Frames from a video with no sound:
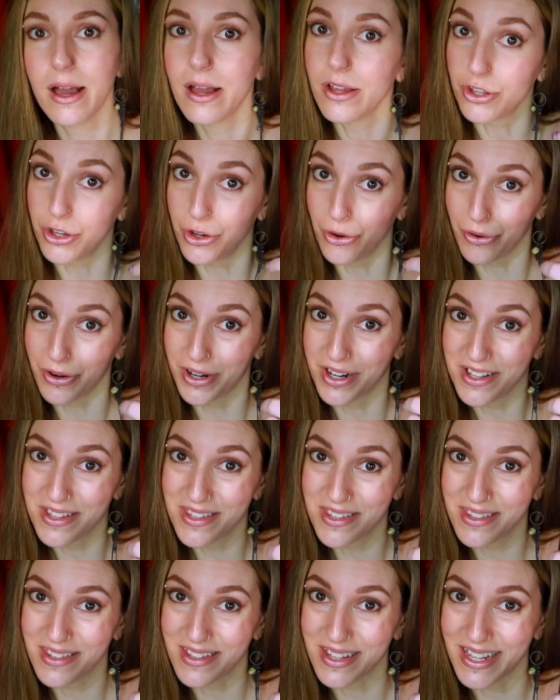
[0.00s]

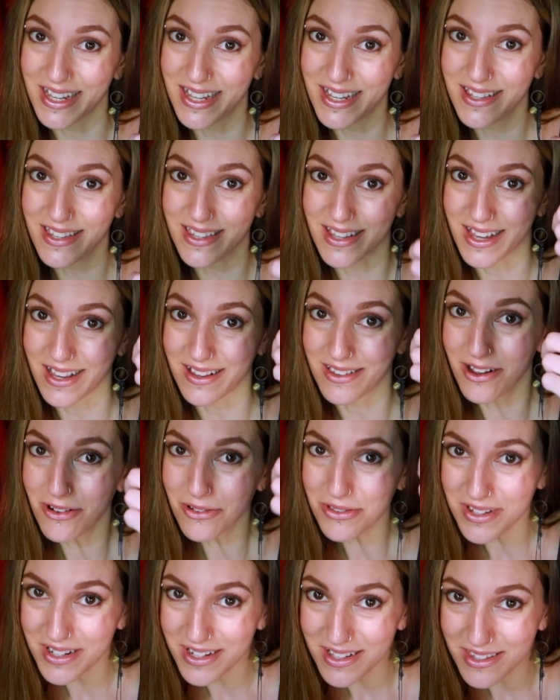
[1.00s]
Uranus is
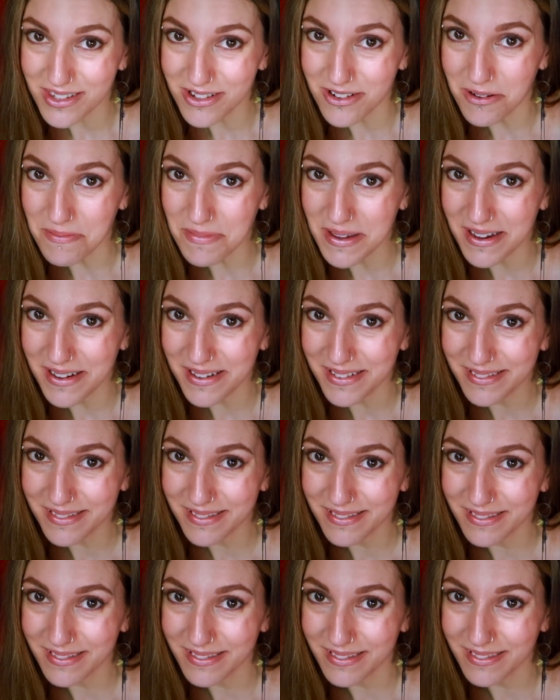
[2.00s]
exalted in Scorpio,
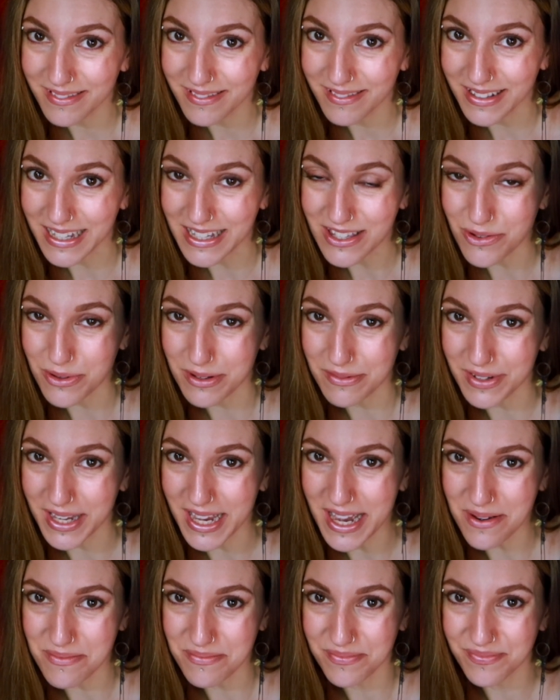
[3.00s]
lest we
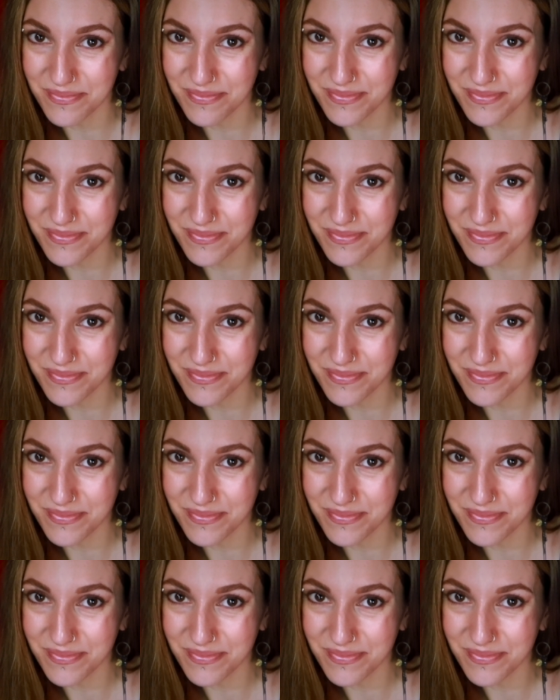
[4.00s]
forget.